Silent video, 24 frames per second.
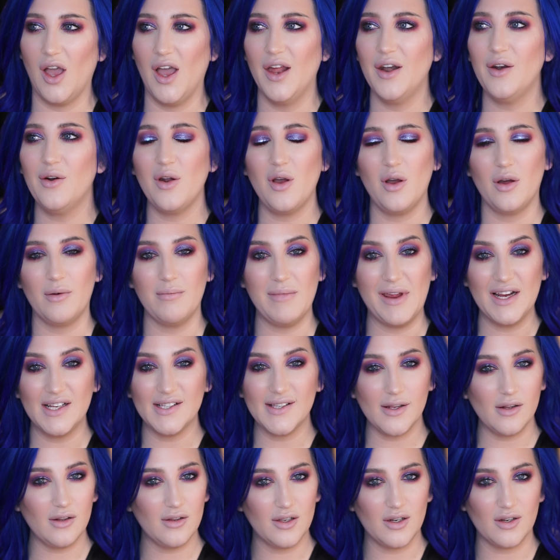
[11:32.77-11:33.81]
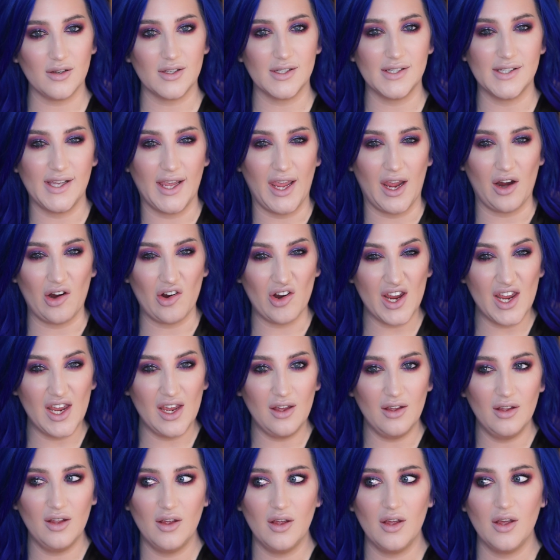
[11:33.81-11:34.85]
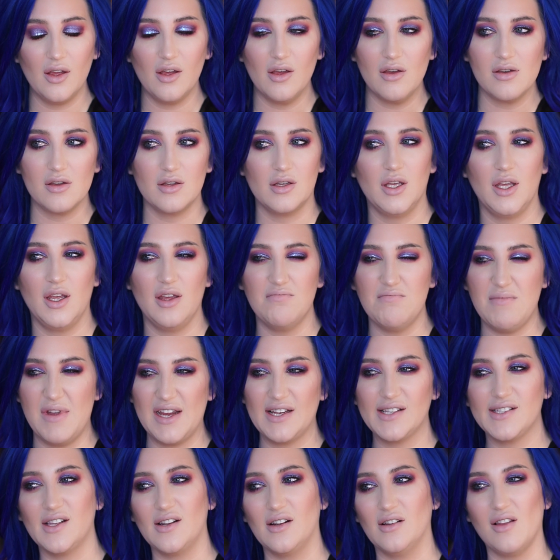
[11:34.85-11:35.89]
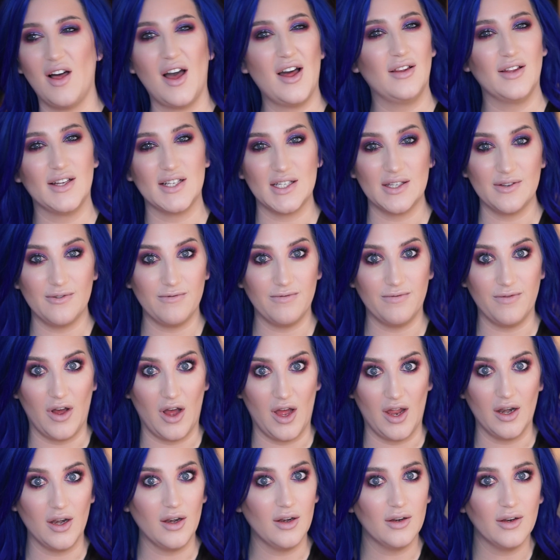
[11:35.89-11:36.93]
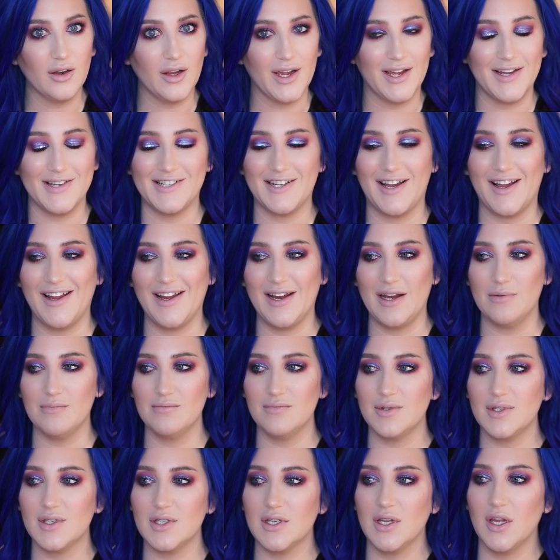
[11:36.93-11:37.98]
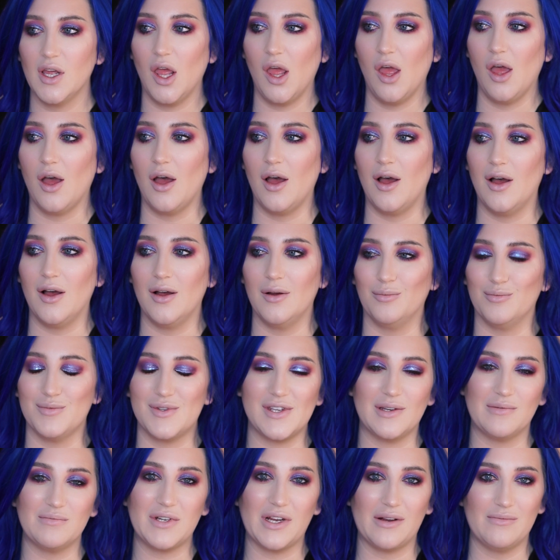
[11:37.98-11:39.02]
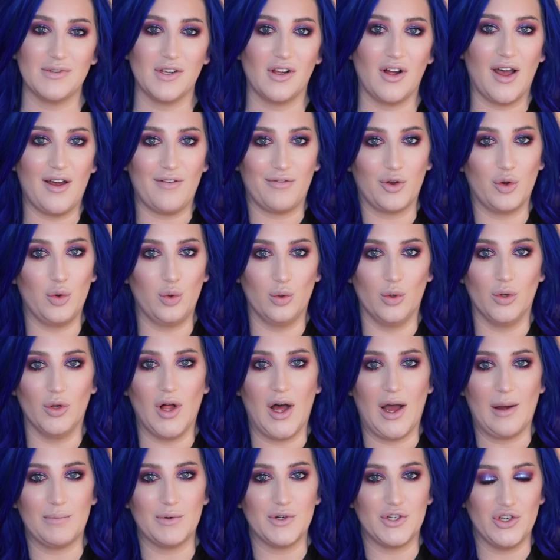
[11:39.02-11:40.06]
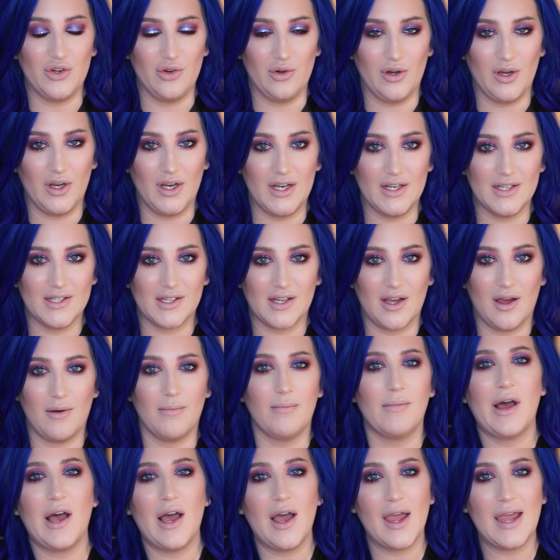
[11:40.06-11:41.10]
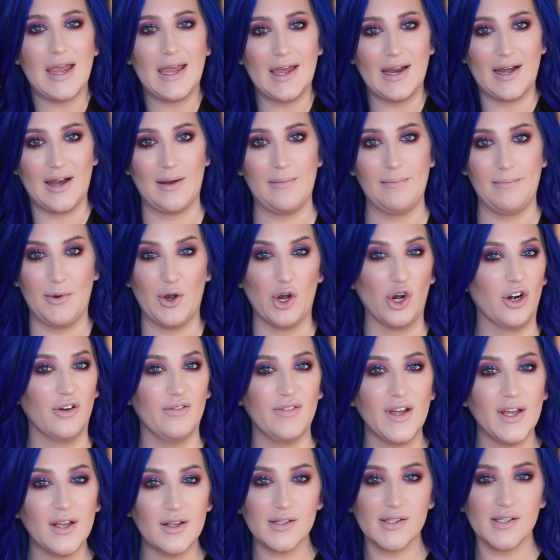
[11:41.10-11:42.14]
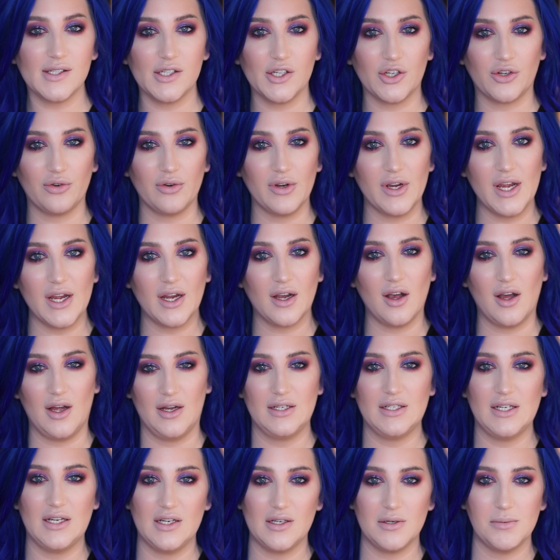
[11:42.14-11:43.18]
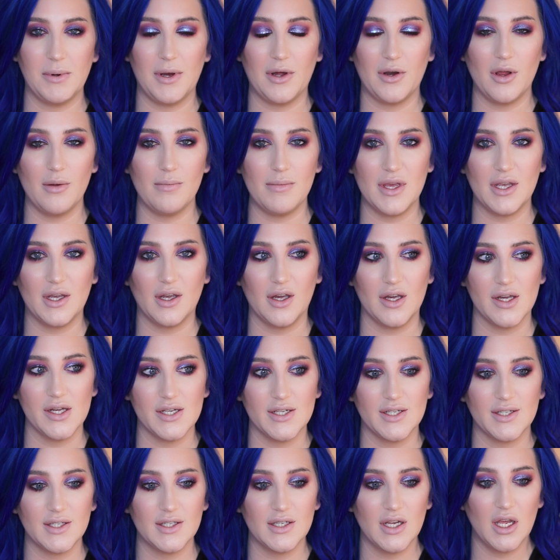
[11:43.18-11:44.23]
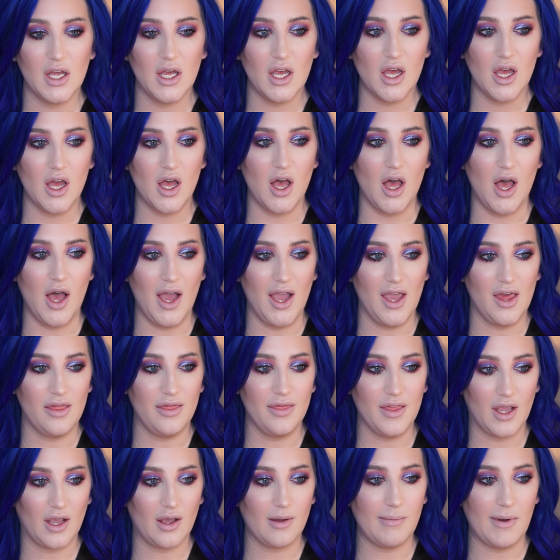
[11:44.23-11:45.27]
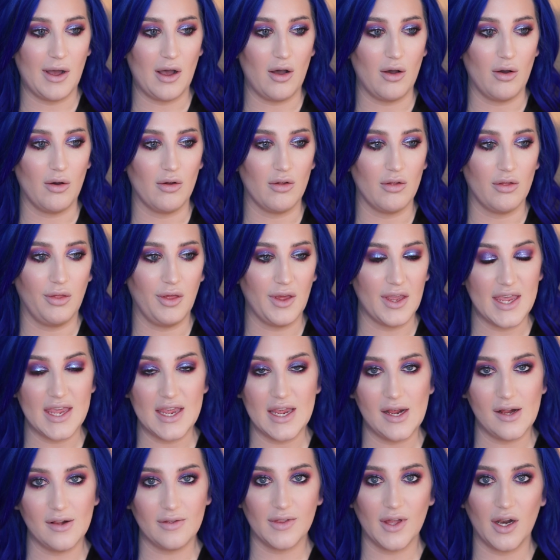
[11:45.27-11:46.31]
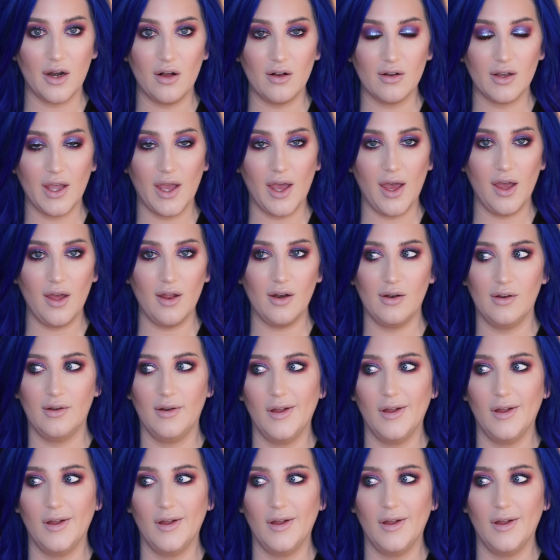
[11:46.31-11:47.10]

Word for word: I don't know, it makes it a little scary it makes it a lot less fun at times. Um, sometimes I'll have cool opportunities come by and I'm nervous to create content about it because I think about the heat that I'll get.